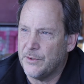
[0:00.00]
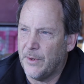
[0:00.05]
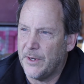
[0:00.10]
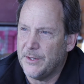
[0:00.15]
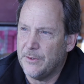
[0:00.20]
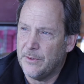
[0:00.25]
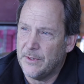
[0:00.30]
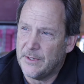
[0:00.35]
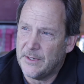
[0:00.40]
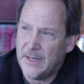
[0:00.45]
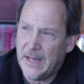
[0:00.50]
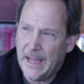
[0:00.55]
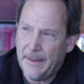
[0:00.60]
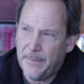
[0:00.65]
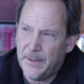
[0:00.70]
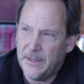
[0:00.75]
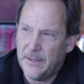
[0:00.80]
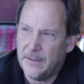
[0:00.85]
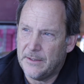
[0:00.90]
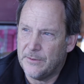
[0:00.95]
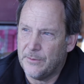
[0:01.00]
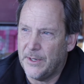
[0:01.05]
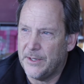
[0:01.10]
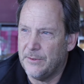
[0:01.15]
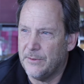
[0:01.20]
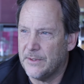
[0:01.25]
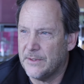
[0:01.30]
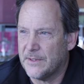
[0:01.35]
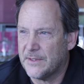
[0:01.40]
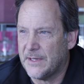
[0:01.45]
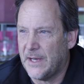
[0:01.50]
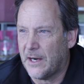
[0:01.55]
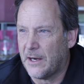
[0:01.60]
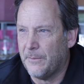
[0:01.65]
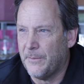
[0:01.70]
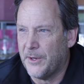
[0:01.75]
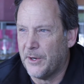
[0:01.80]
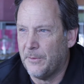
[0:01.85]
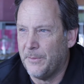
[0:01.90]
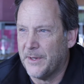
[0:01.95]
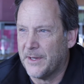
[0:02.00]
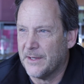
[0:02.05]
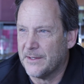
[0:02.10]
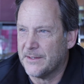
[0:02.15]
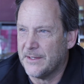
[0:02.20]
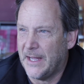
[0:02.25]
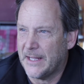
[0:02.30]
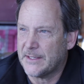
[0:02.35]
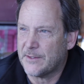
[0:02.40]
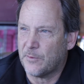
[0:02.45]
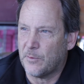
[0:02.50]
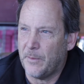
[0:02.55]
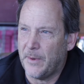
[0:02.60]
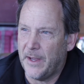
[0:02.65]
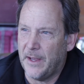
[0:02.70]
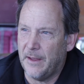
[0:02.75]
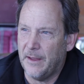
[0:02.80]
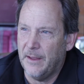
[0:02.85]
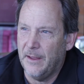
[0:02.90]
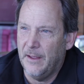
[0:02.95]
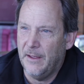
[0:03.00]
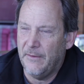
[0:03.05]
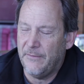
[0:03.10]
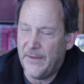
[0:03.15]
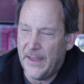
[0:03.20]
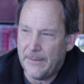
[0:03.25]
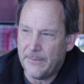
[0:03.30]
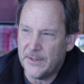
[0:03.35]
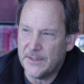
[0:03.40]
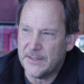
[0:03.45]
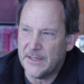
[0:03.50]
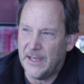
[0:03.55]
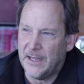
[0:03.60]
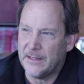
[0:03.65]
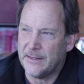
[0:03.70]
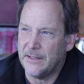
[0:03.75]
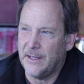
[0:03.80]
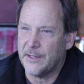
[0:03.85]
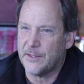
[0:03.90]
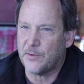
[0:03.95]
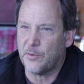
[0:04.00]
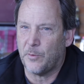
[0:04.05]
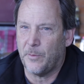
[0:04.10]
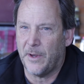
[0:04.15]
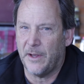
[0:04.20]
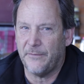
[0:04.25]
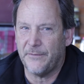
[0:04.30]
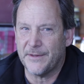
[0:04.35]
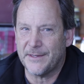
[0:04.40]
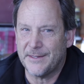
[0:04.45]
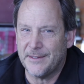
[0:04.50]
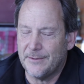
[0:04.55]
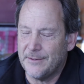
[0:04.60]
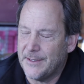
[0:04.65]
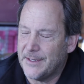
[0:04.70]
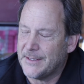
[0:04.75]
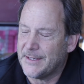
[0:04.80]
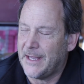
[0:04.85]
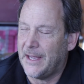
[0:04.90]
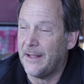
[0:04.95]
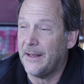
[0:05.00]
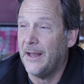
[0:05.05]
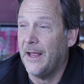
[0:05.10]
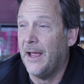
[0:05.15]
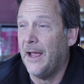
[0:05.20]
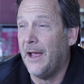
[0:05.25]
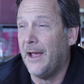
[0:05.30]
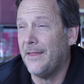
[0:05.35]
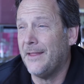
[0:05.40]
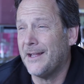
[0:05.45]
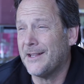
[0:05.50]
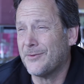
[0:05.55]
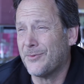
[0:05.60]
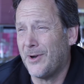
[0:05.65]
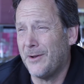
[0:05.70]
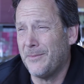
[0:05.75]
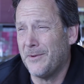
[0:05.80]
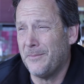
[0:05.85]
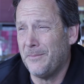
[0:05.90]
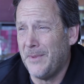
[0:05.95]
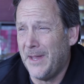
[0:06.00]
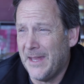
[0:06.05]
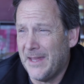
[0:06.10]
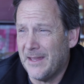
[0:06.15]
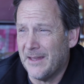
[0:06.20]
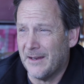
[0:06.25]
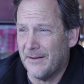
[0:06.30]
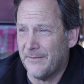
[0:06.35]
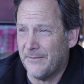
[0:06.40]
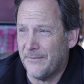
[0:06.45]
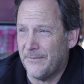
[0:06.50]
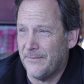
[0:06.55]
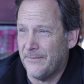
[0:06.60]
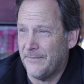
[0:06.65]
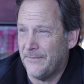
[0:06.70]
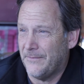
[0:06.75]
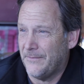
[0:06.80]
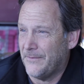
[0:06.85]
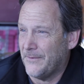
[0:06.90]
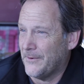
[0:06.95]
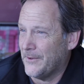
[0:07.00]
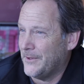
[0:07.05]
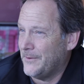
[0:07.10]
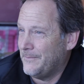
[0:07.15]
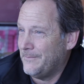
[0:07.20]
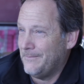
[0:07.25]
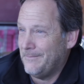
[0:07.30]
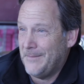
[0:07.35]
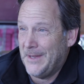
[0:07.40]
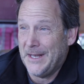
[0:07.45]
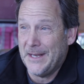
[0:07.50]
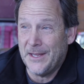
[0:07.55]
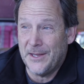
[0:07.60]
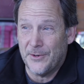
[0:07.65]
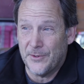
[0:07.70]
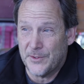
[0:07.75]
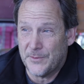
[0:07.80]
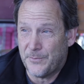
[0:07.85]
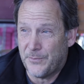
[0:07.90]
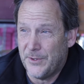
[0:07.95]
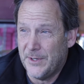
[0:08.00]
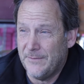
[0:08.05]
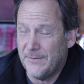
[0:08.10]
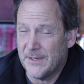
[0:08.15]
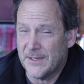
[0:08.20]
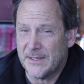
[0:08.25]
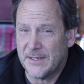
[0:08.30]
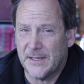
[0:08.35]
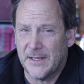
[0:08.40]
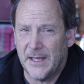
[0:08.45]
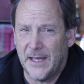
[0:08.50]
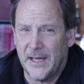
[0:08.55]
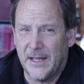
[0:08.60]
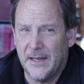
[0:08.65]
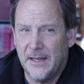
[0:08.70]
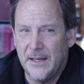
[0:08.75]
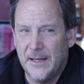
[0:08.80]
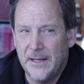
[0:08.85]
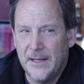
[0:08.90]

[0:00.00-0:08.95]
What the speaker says: Do I do it in Napa? Do I do it in Sacramento? Because that's where my family's at, that's where my facility's at, and that's where I've been making it for the many years previous to that.